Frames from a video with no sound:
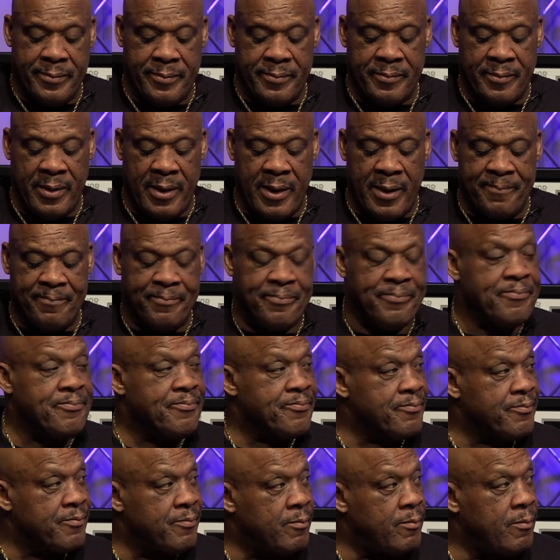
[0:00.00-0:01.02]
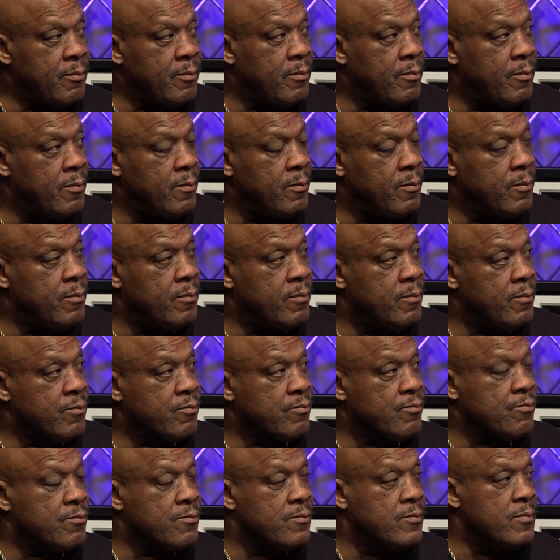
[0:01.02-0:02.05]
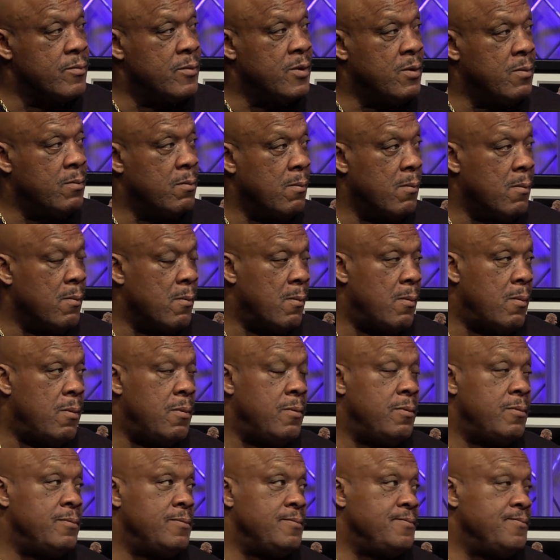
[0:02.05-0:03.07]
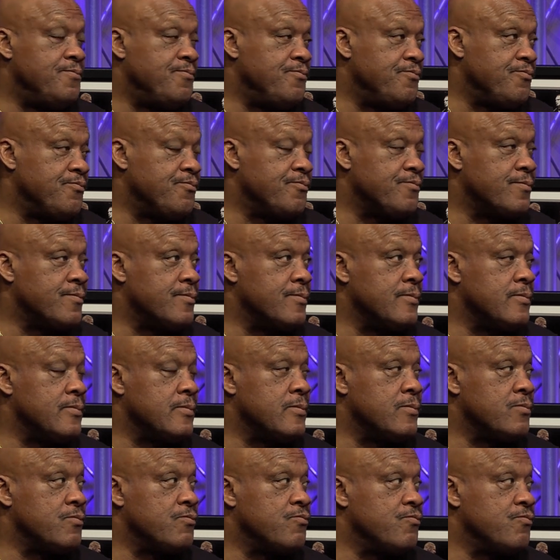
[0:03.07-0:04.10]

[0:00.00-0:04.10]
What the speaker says: John Cena Sr. and I had quite a video about the Moolah situation